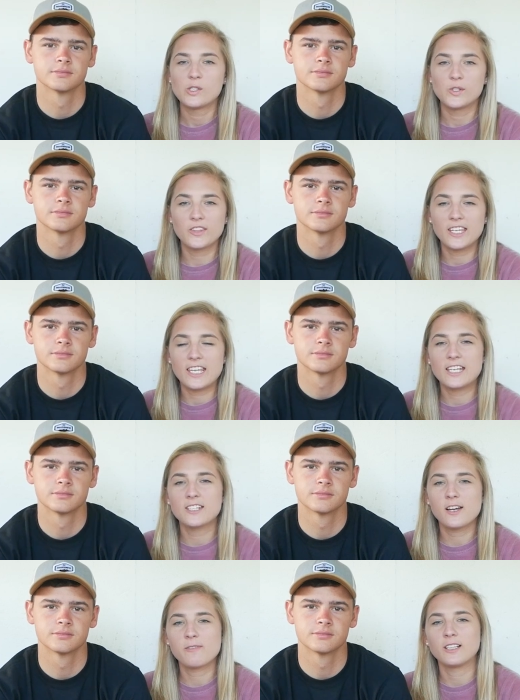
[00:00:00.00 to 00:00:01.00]
Speaker 1: So at the end
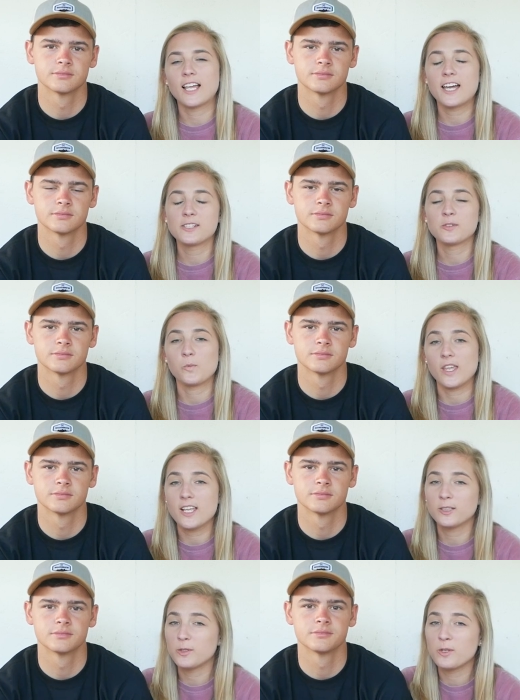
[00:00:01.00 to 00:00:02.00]
of last
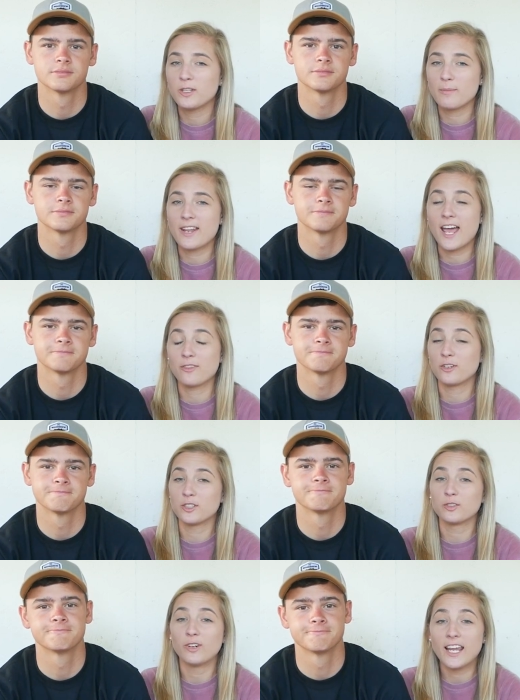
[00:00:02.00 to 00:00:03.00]
week, Lululemon had their
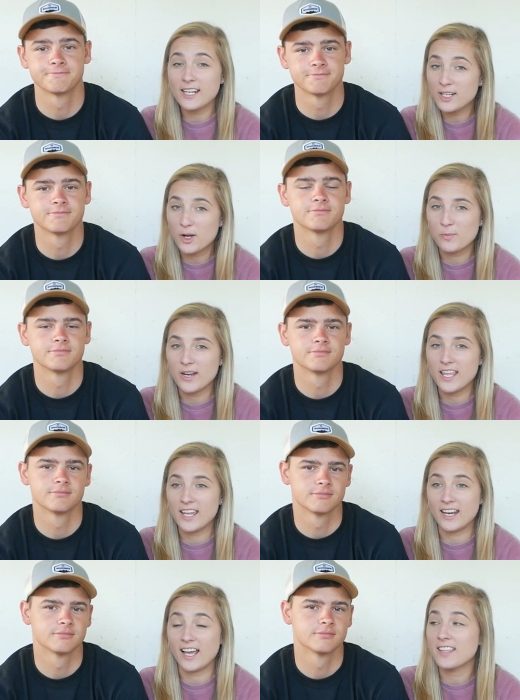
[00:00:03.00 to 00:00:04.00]
grand
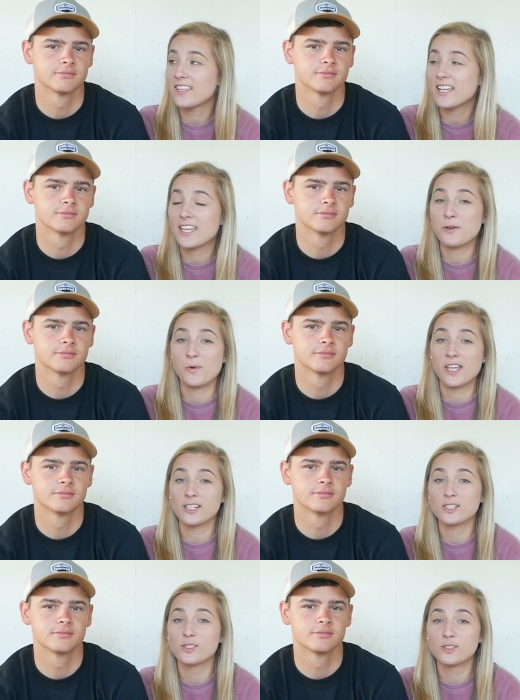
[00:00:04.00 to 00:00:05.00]
opening, and I think it
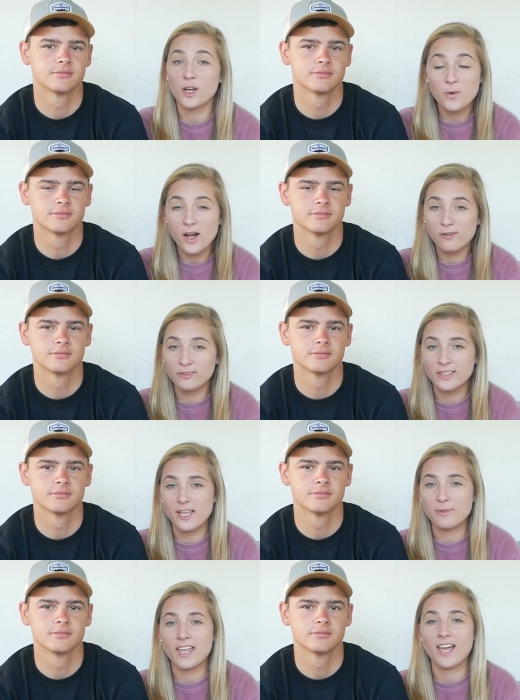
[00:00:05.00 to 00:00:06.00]
went so well for
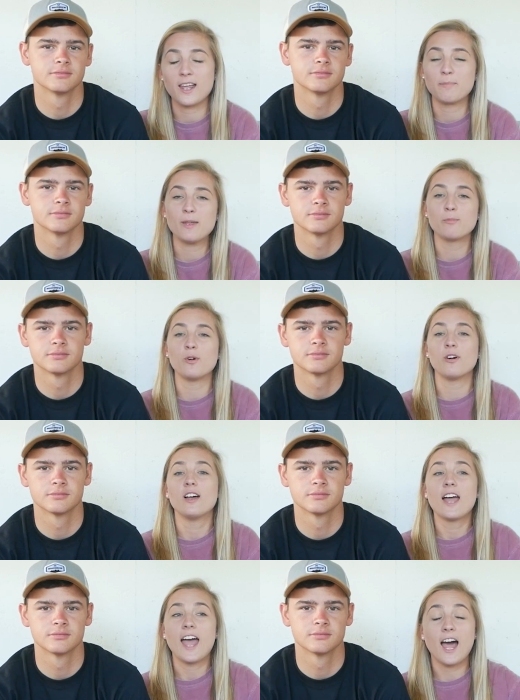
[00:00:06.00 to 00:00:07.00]
them. They had people
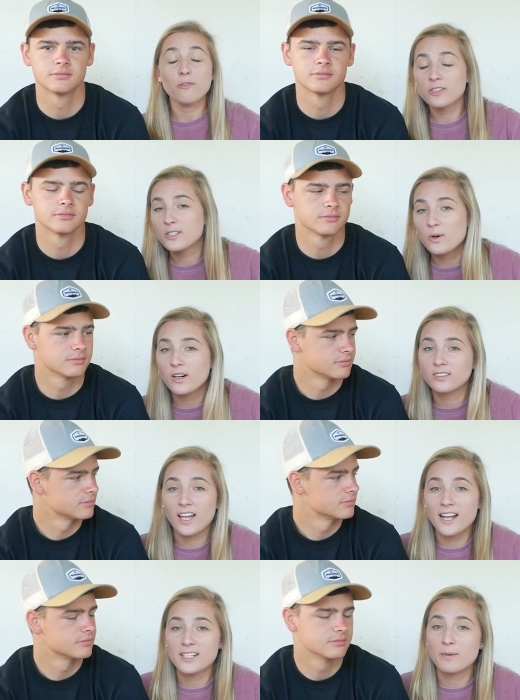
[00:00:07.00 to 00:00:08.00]
out the door
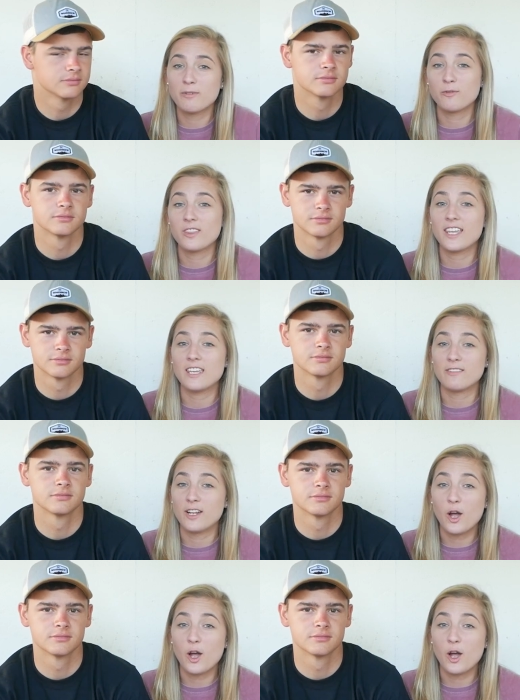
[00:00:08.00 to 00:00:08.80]
lined up before they even